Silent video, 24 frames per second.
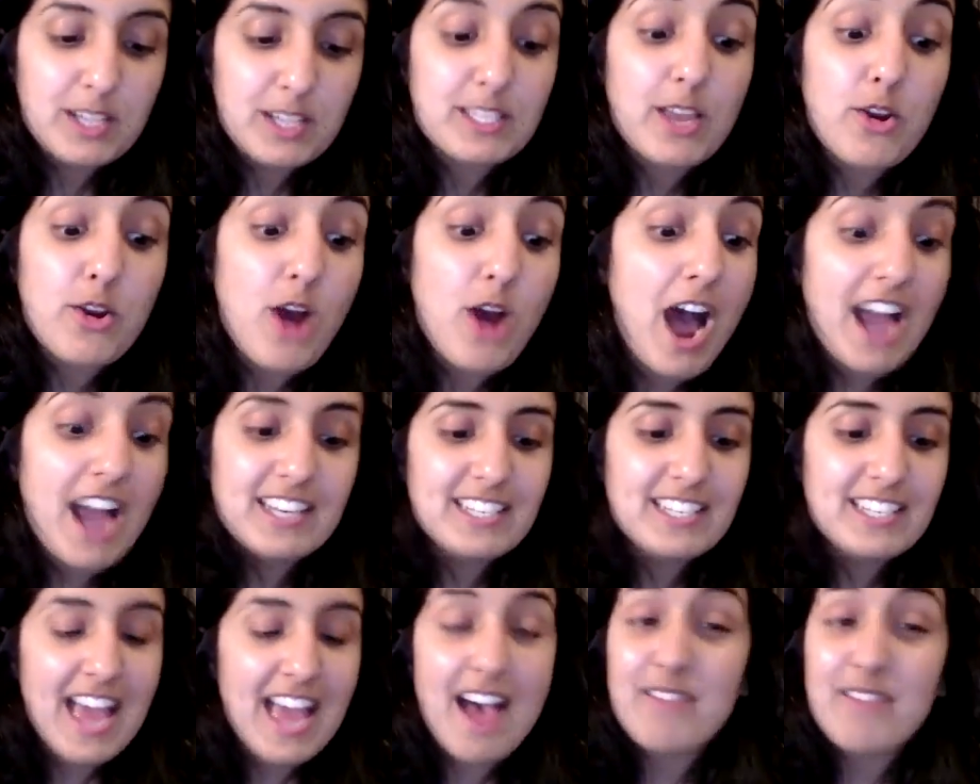Because I know I
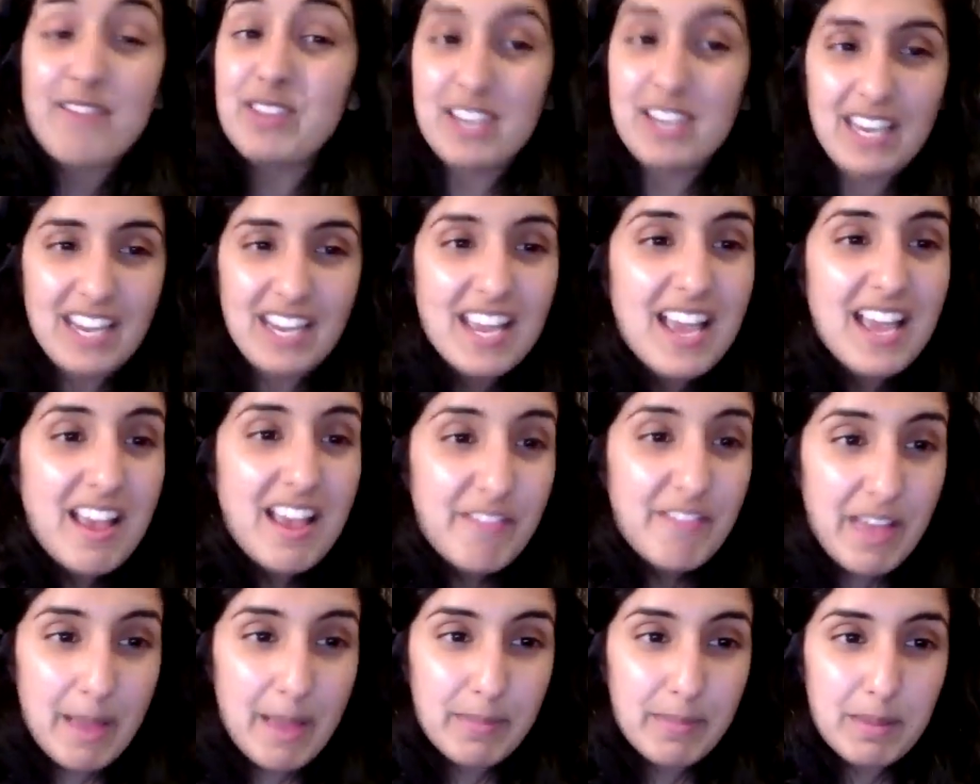didn't have any
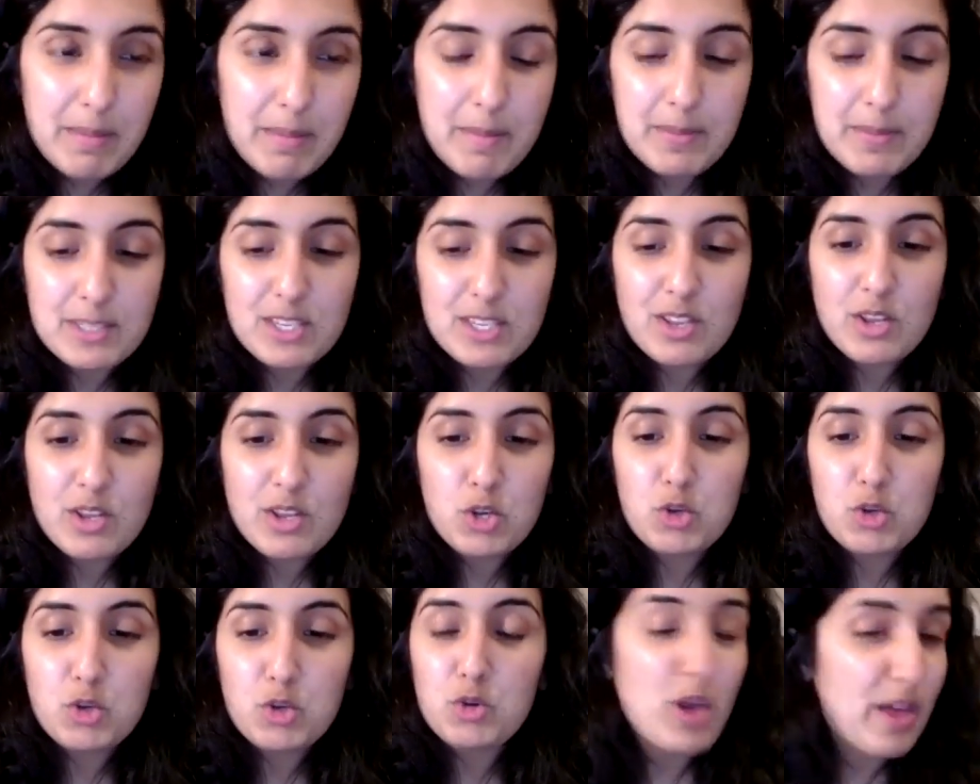family members
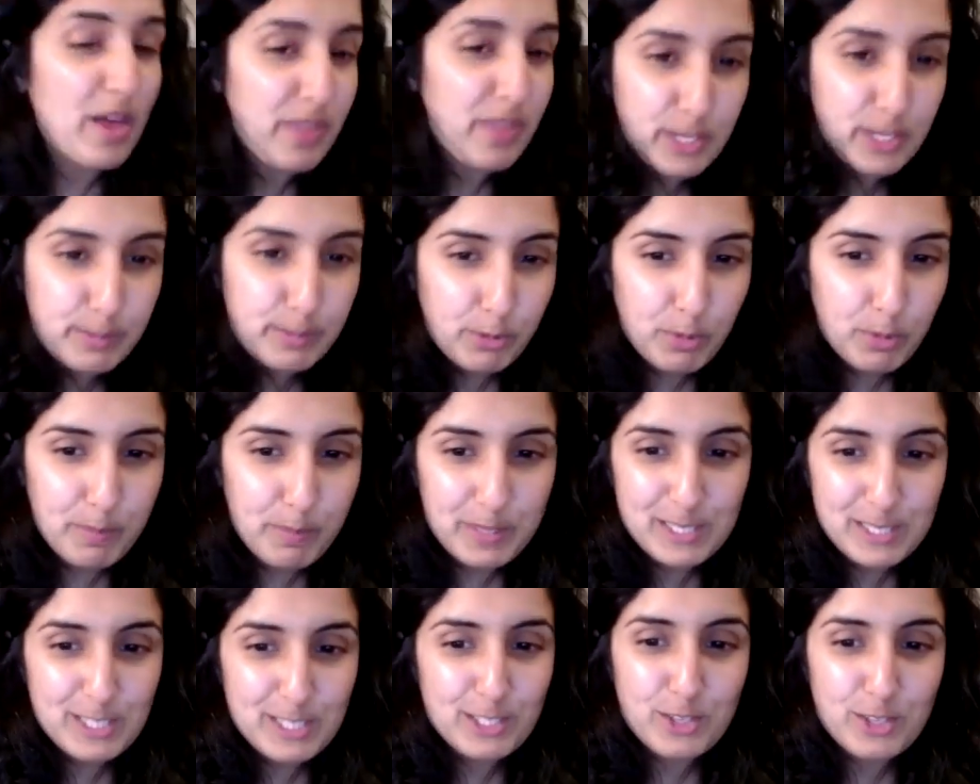who had explored
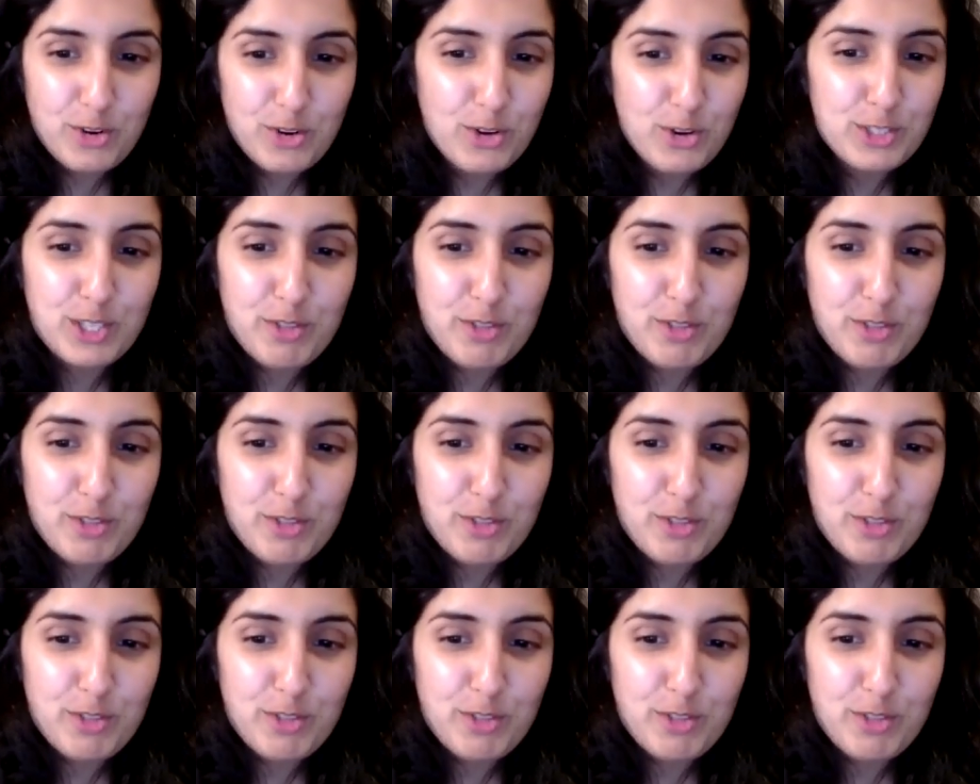business at all.